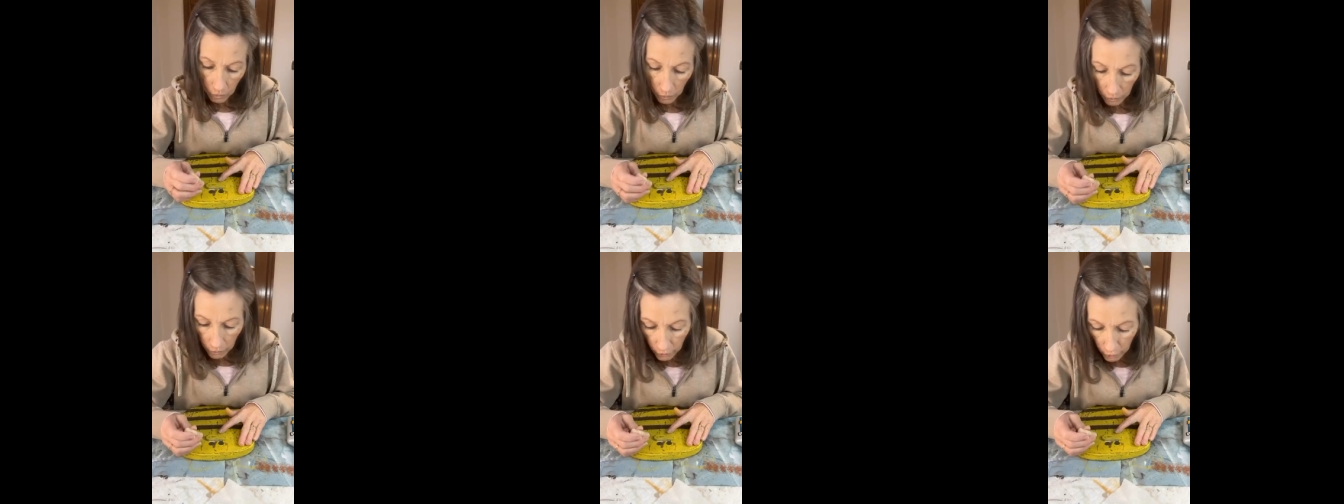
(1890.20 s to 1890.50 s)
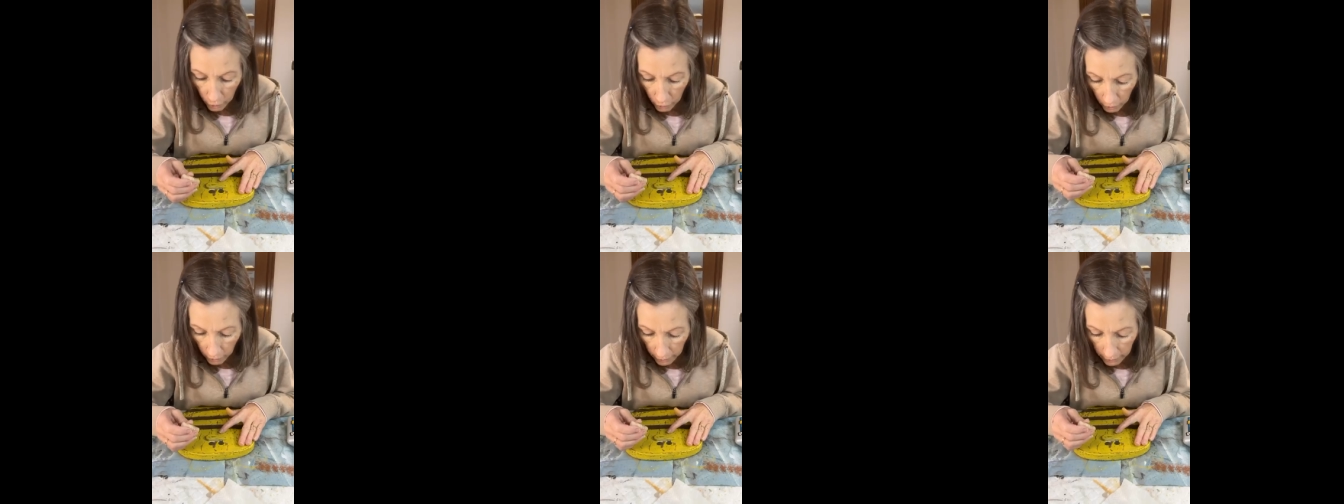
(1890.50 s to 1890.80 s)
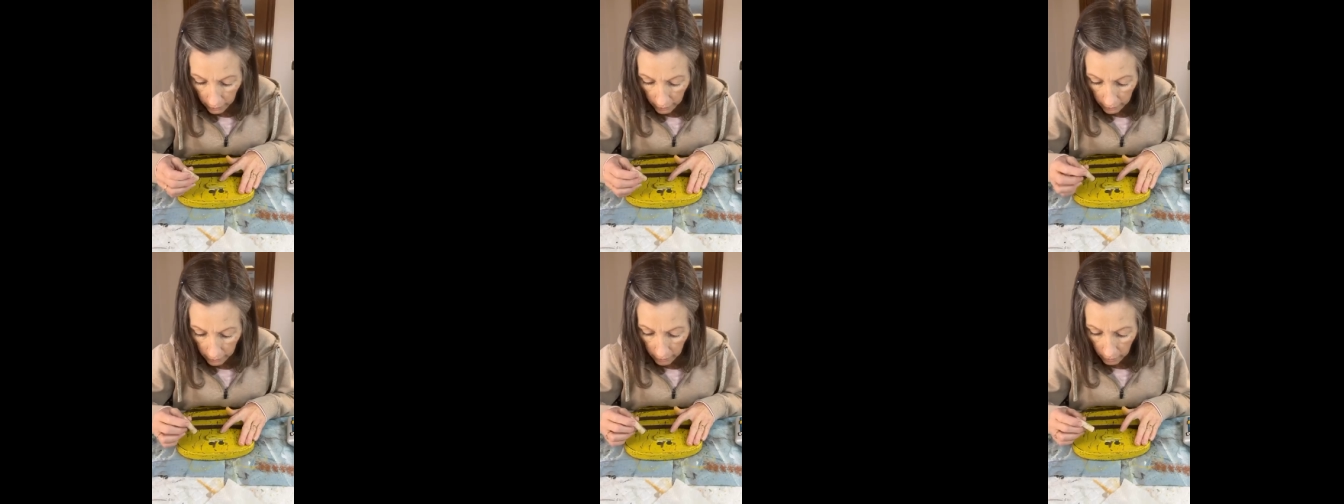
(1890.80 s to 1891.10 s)
or they're
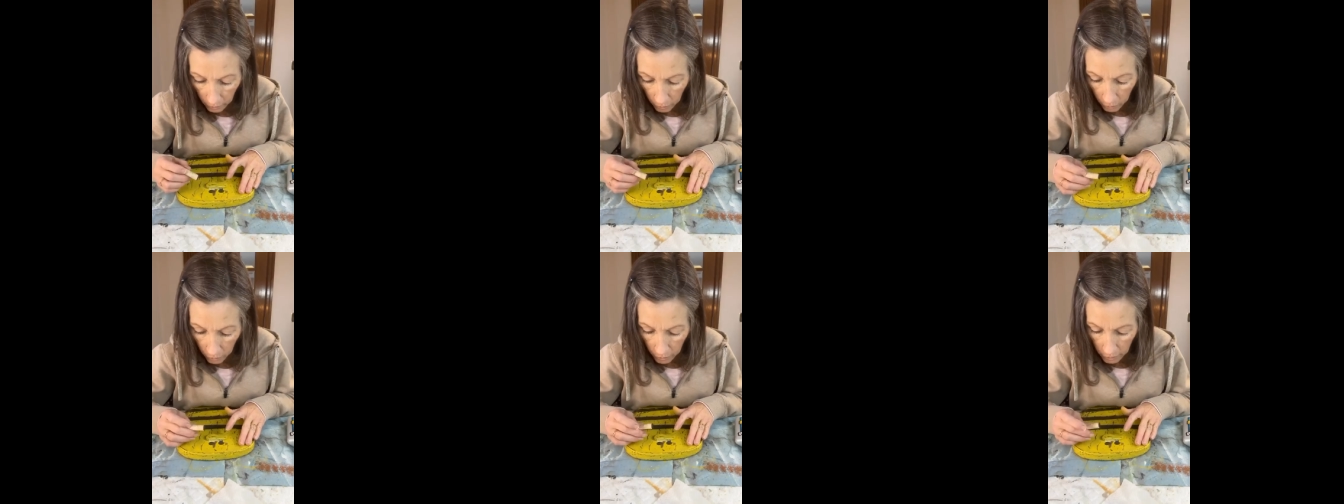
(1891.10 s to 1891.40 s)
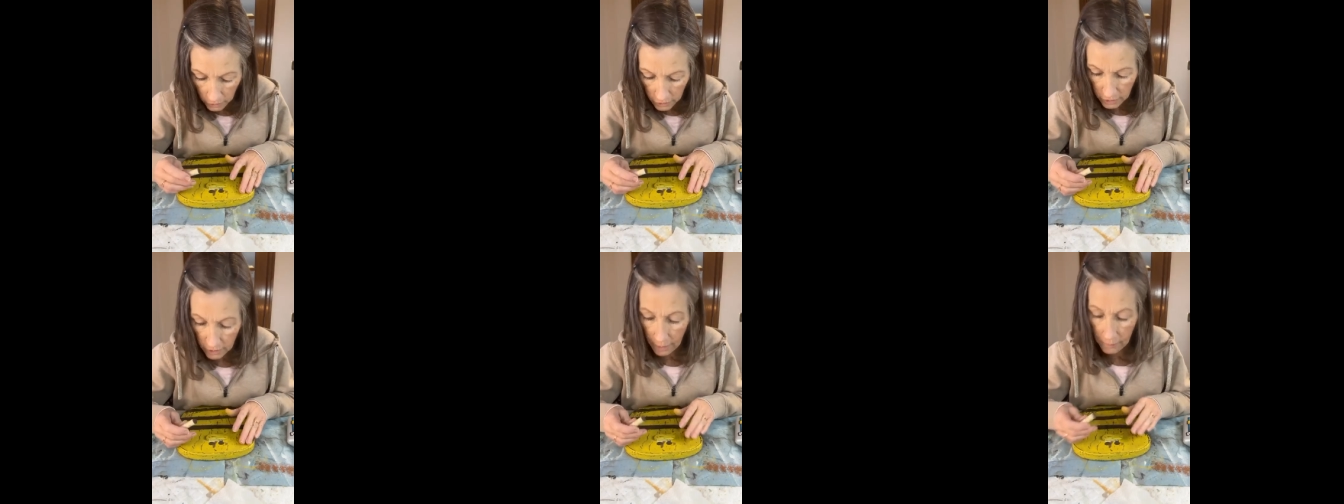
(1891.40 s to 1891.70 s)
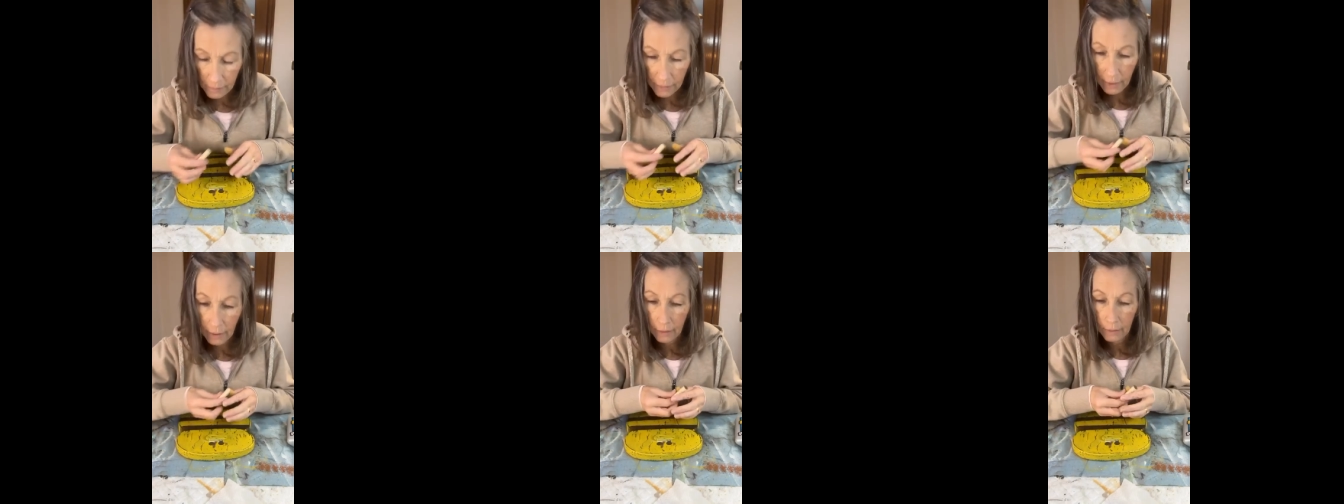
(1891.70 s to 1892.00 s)
crooked or
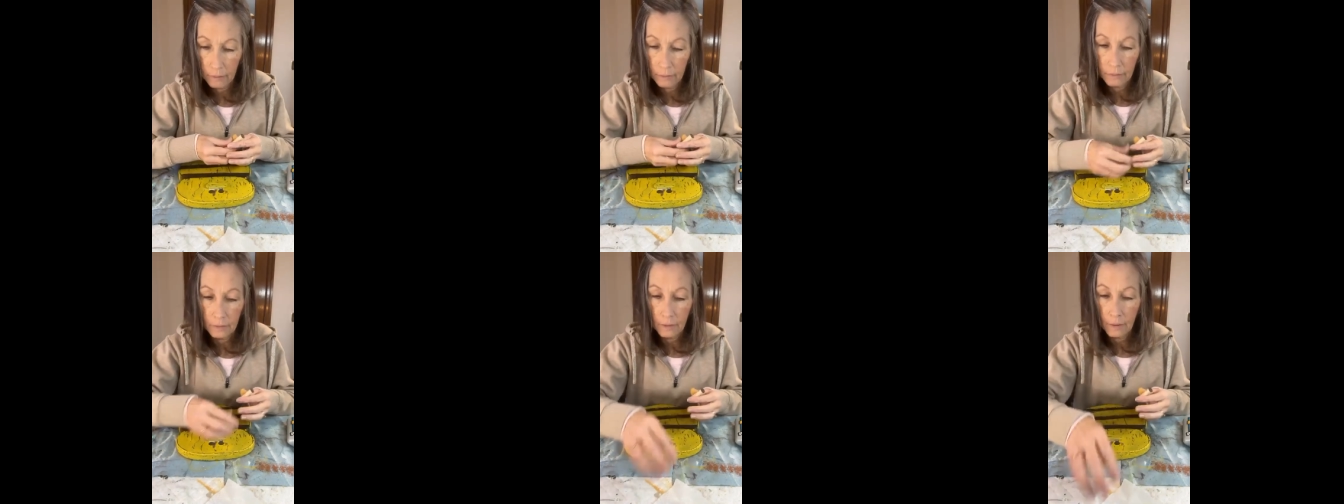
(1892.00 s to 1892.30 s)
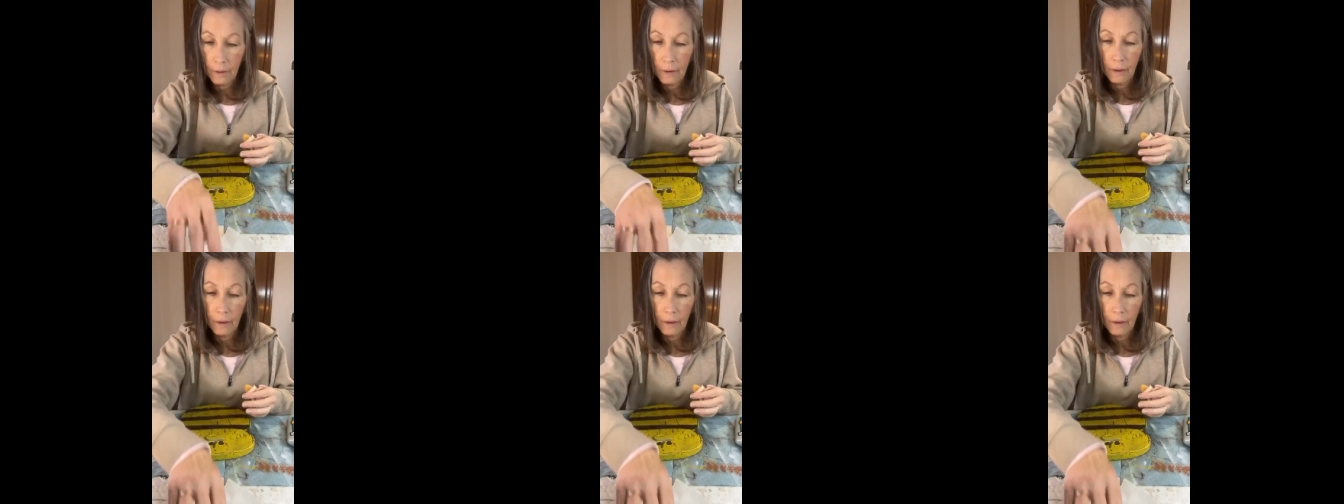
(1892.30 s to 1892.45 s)
something.